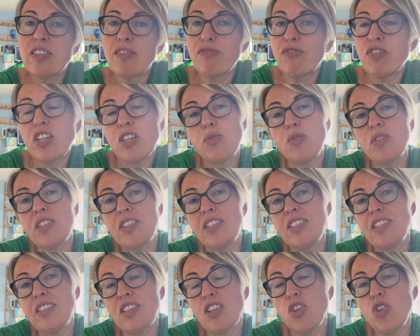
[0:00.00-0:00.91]
the
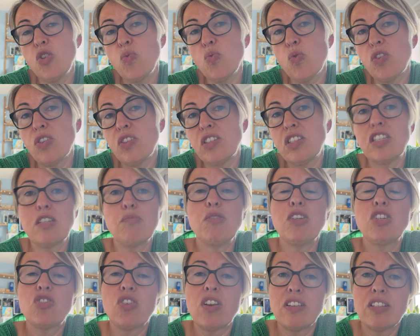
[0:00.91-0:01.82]
frequencies that you want to
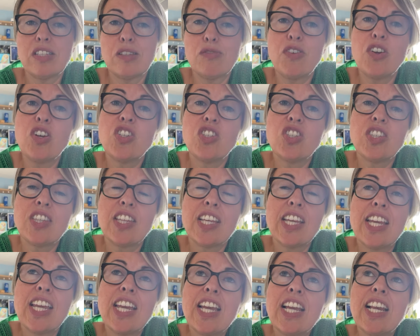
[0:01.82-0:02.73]
be transferred to the
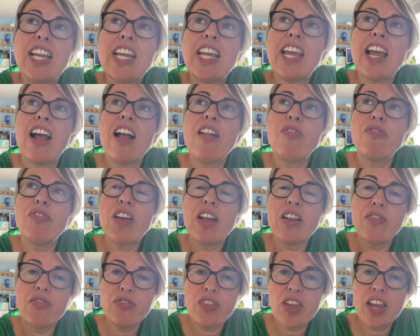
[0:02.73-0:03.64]
Healy, and
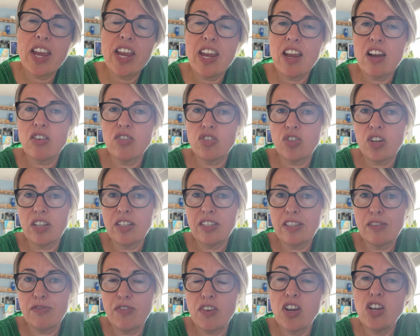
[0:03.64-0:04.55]
then they are
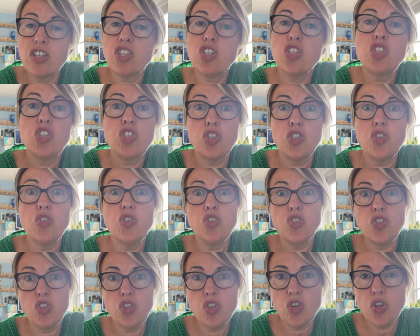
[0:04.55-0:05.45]
transferred to
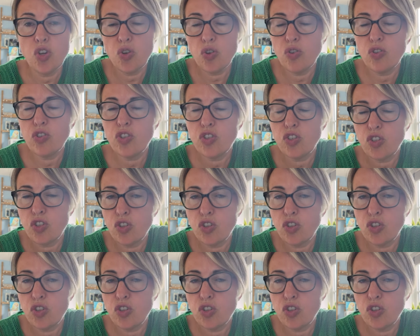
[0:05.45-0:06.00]
you